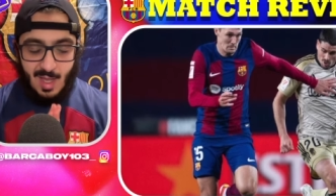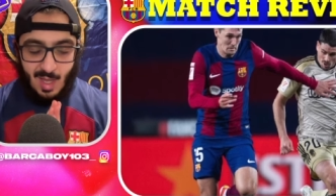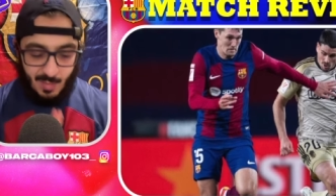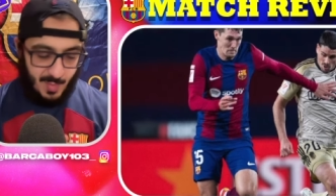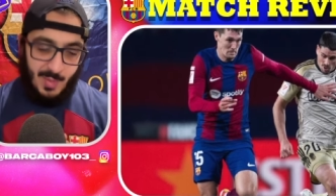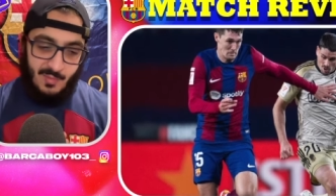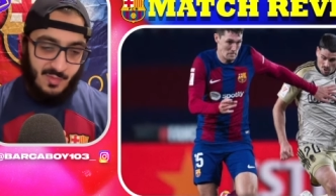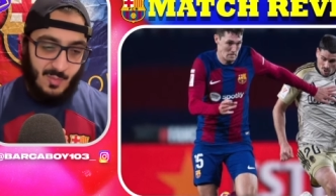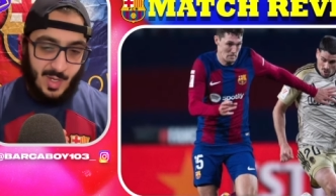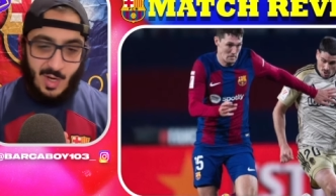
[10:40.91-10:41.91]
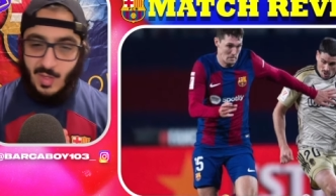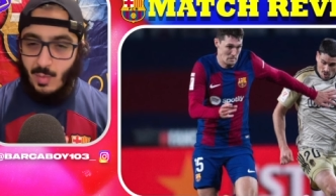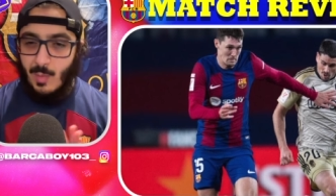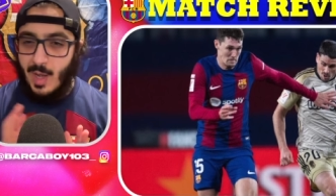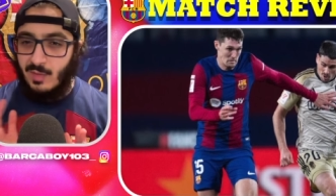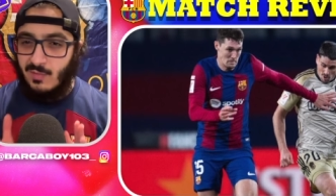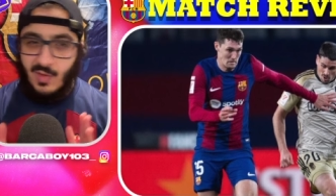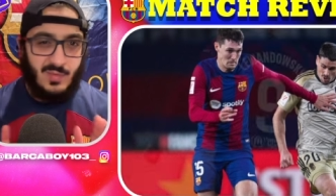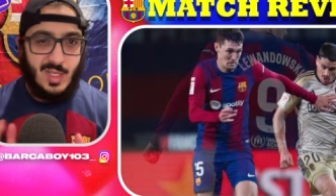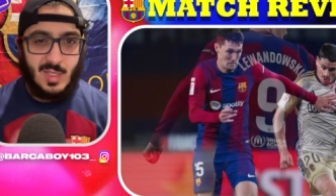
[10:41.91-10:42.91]
help me make you feel better. I think we're about
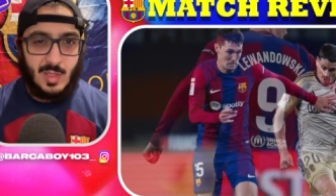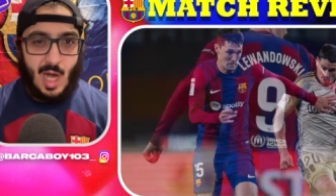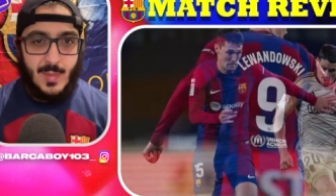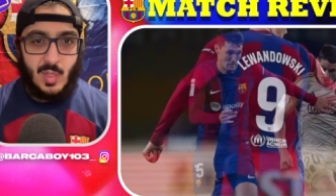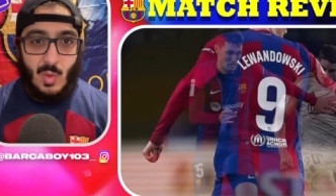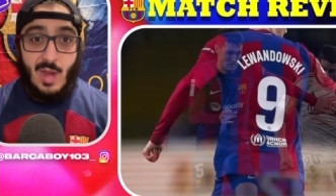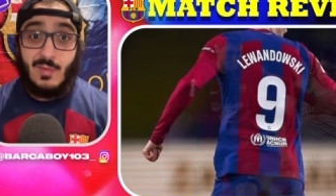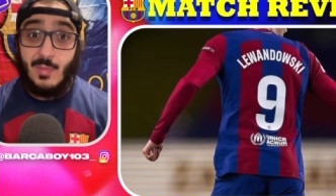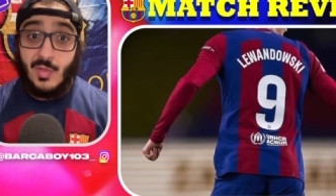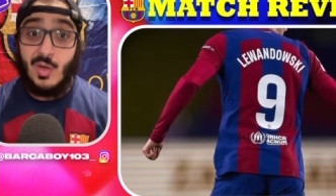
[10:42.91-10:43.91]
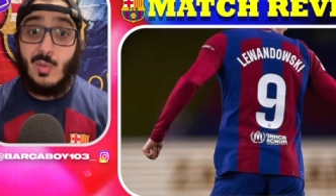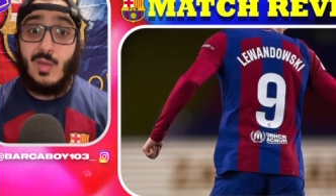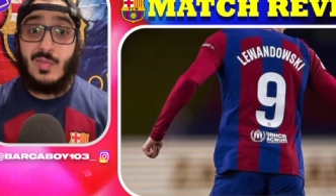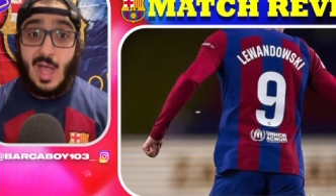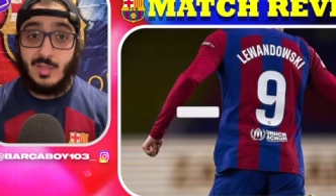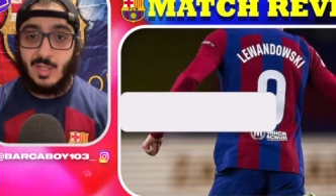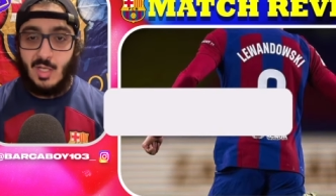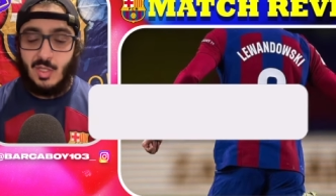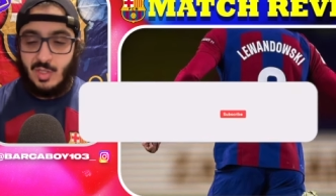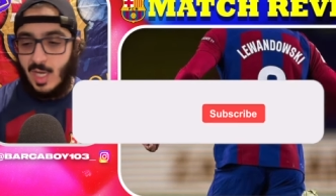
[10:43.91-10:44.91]
15 subscribers away from 31,000
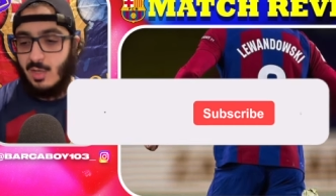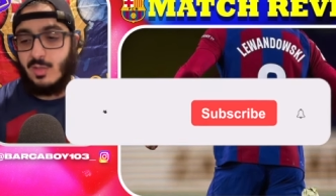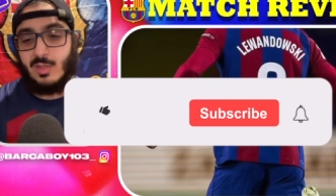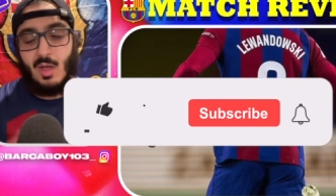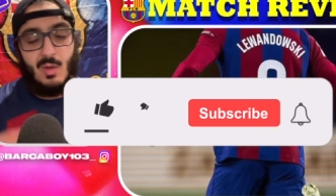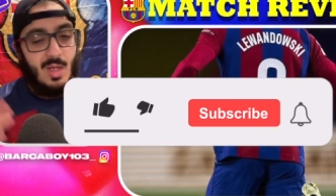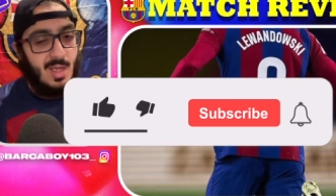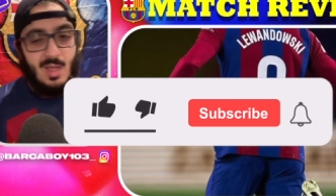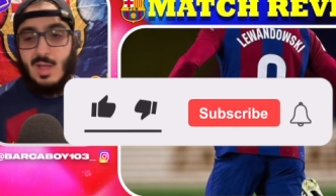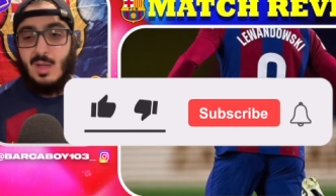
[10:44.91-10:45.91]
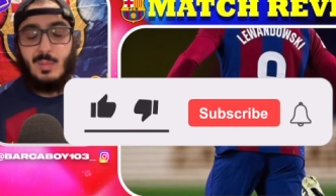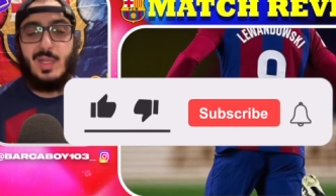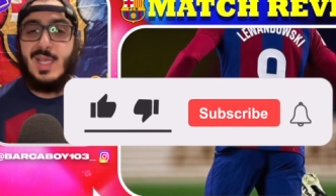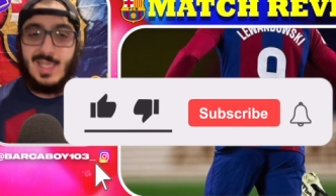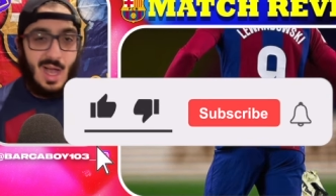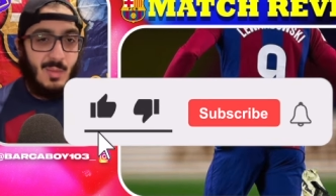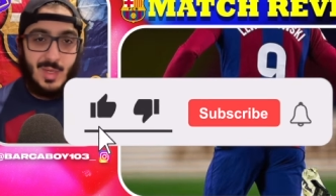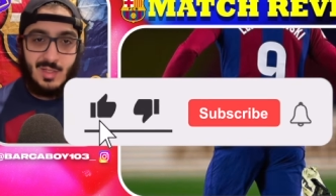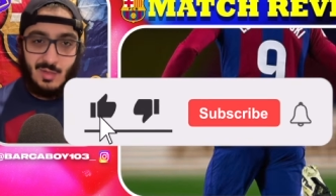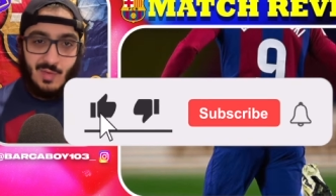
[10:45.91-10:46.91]
on the channel, so Please help
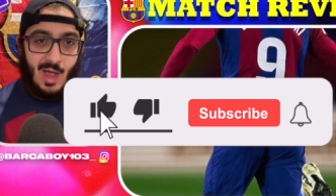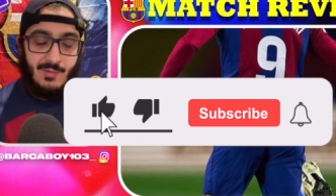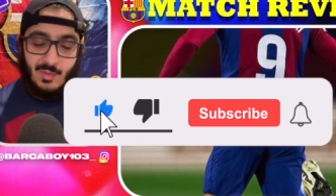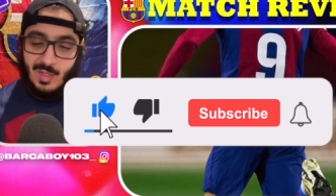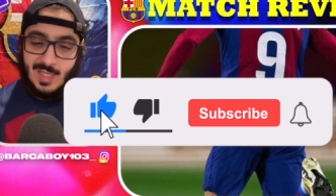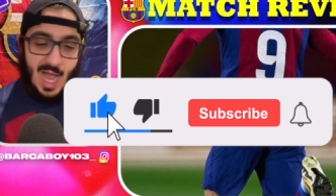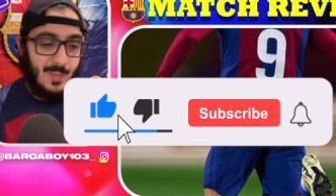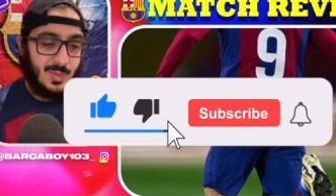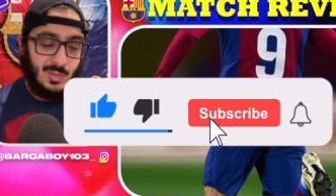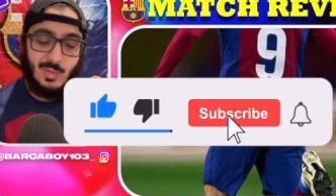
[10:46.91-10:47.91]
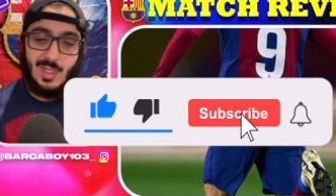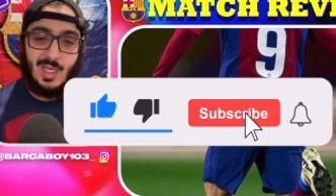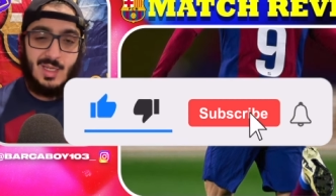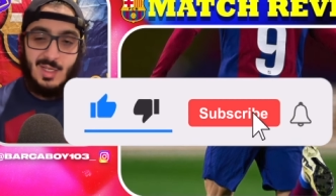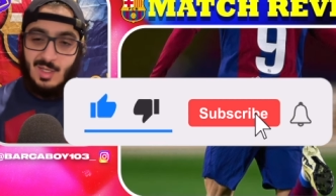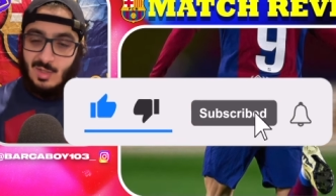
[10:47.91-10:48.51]
me survive through these absolutely